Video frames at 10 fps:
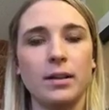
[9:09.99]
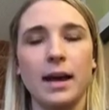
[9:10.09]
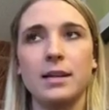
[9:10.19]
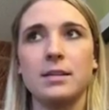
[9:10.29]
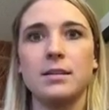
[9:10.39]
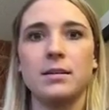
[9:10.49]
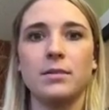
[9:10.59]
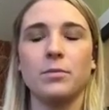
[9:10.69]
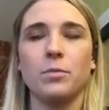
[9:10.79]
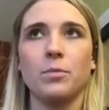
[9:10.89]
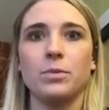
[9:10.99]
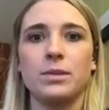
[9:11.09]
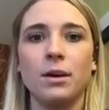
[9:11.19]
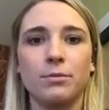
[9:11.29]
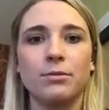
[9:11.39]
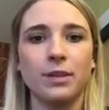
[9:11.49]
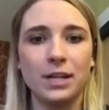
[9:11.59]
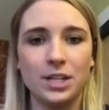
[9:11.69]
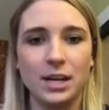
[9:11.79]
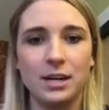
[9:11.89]
That
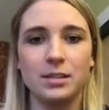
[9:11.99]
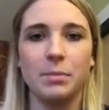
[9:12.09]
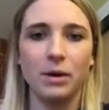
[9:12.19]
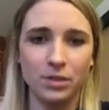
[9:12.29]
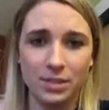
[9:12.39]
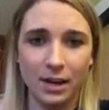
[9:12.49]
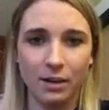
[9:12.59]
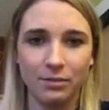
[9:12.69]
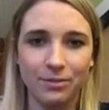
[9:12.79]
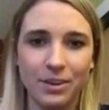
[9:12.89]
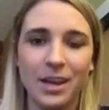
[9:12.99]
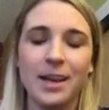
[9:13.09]
self-reflection is about yourself,